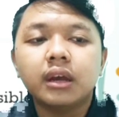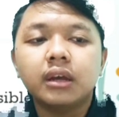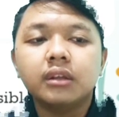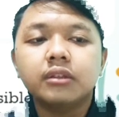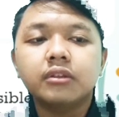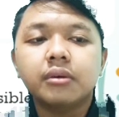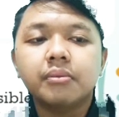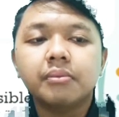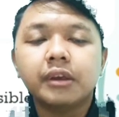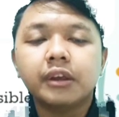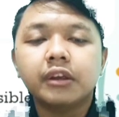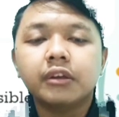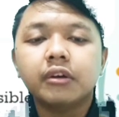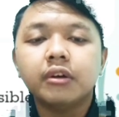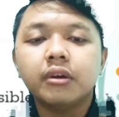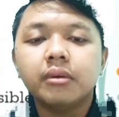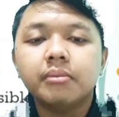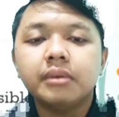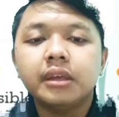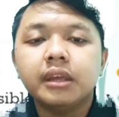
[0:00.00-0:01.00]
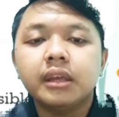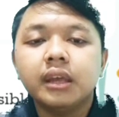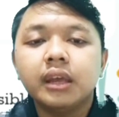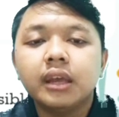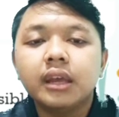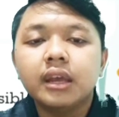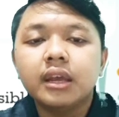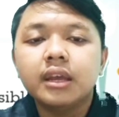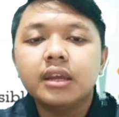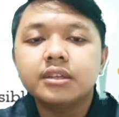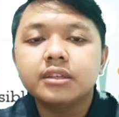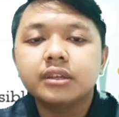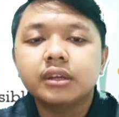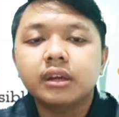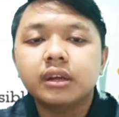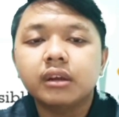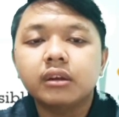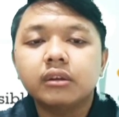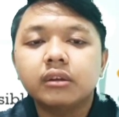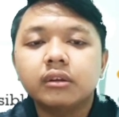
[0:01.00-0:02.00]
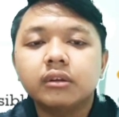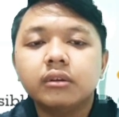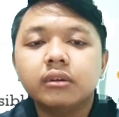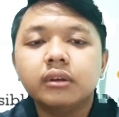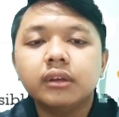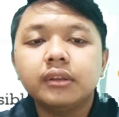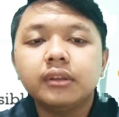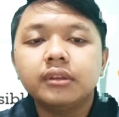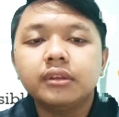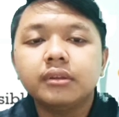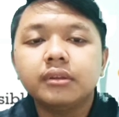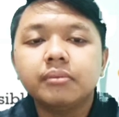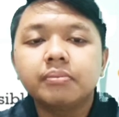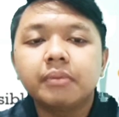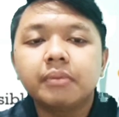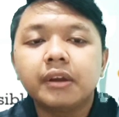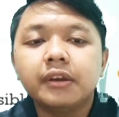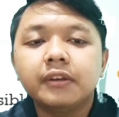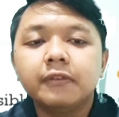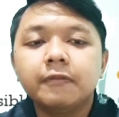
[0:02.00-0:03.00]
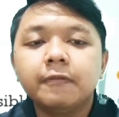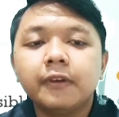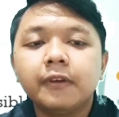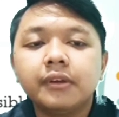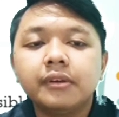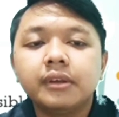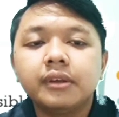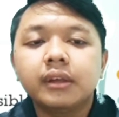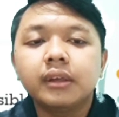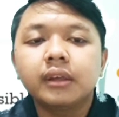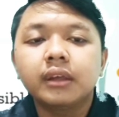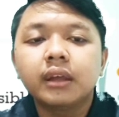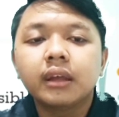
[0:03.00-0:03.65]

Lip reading: Atom economy is calculated by dividing